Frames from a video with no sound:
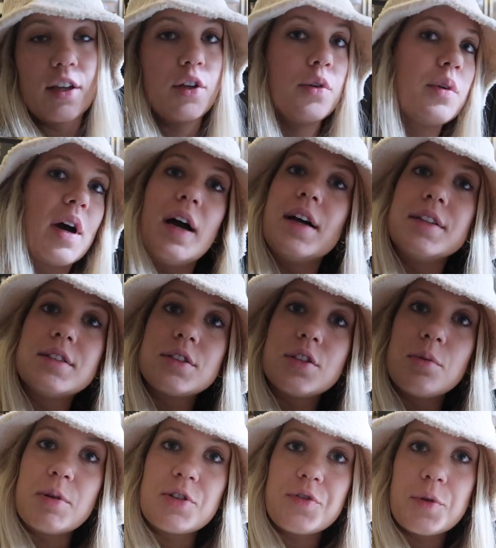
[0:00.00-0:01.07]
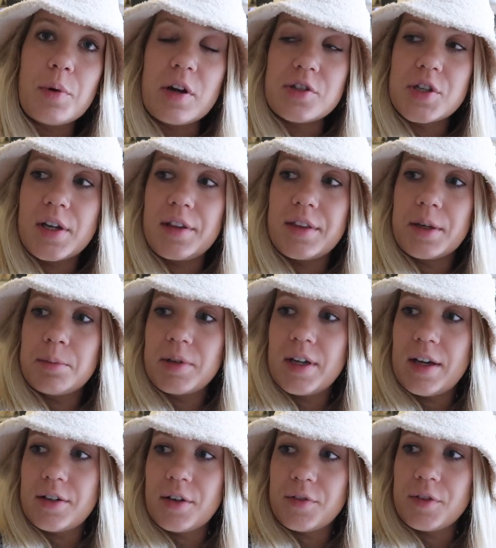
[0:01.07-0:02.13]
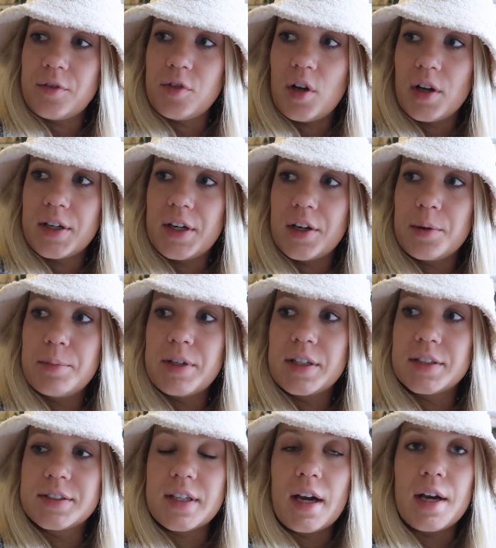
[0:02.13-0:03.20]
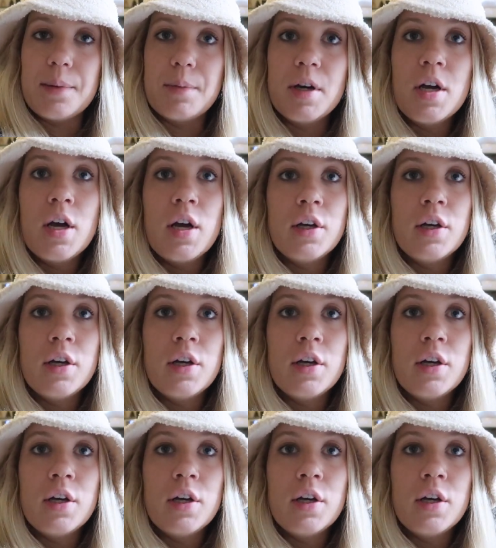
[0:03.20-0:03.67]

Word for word: thank you guys so much for watching I think I'm gonna end off the vlog here because I'm